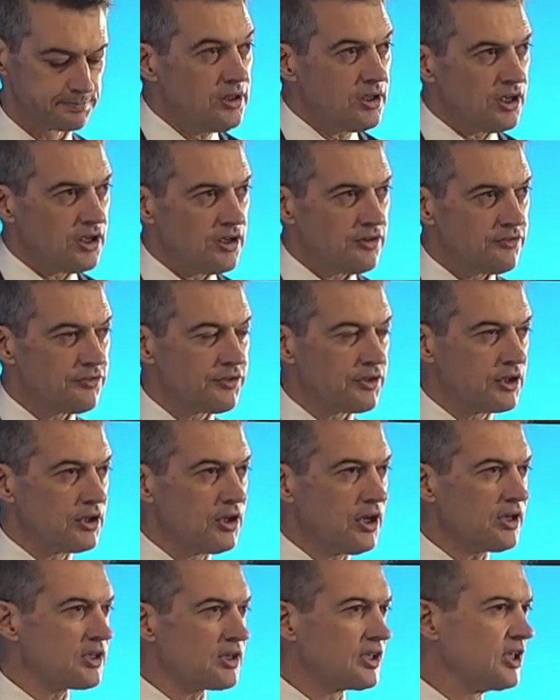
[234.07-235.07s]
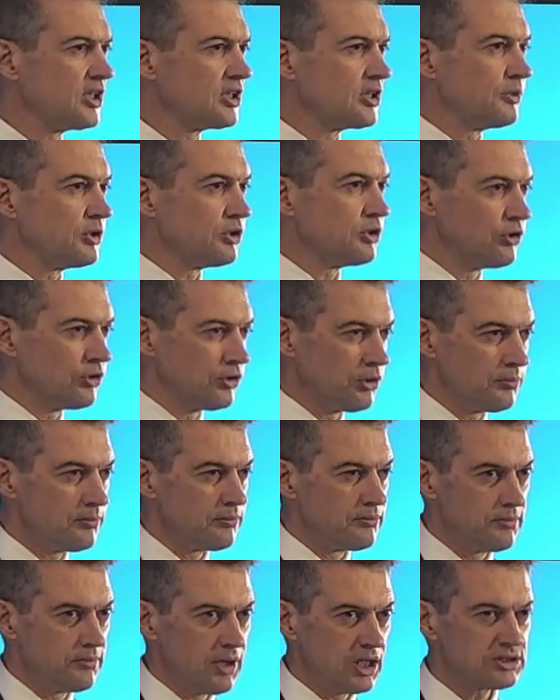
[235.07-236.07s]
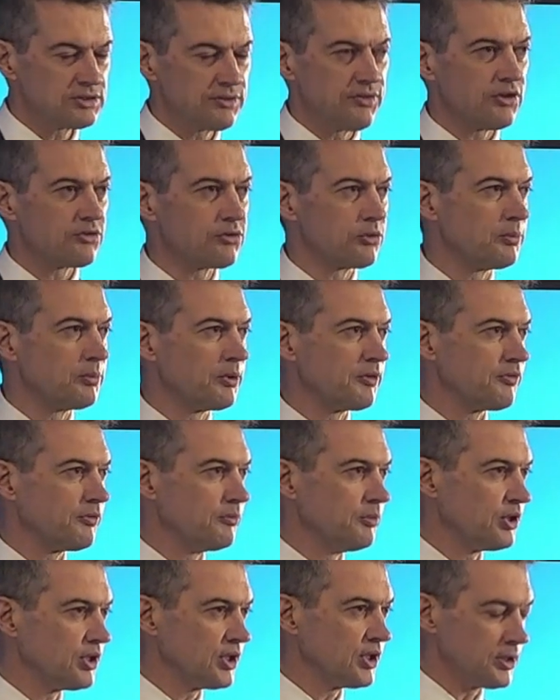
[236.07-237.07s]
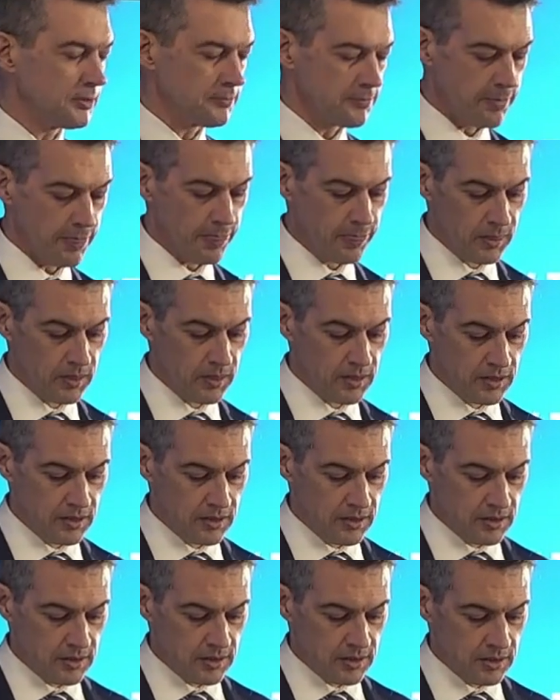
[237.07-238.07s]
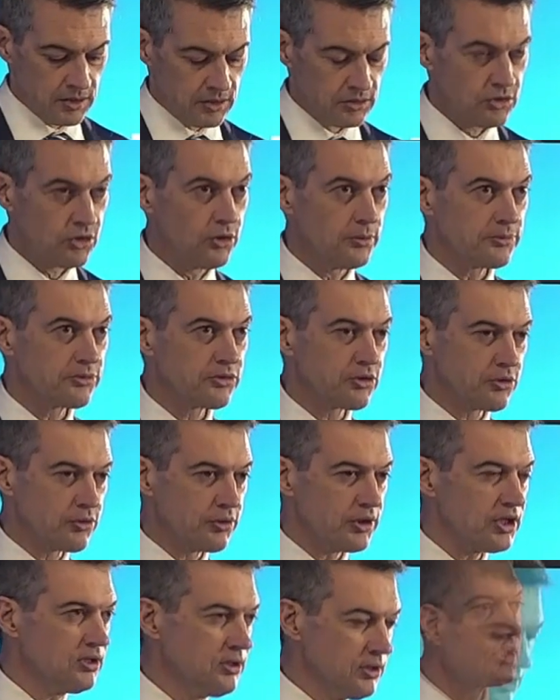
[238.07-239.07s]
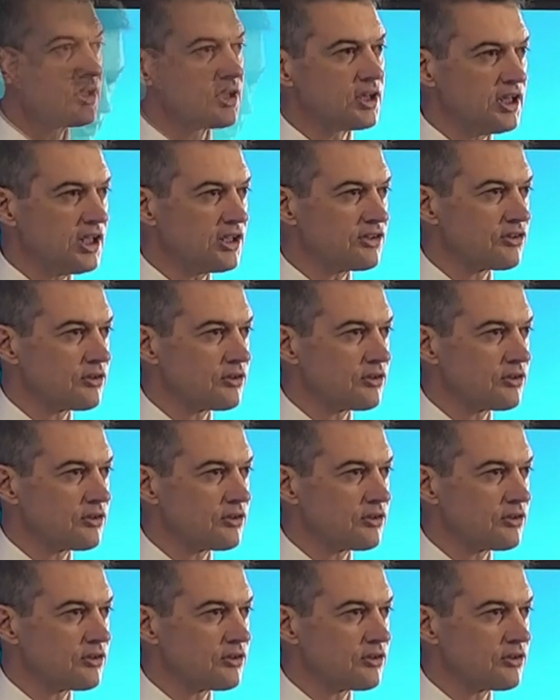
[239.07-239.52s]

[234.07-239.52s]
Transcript: For the United Kingdom and Europe, much of this will be familiar. Europe's grid connects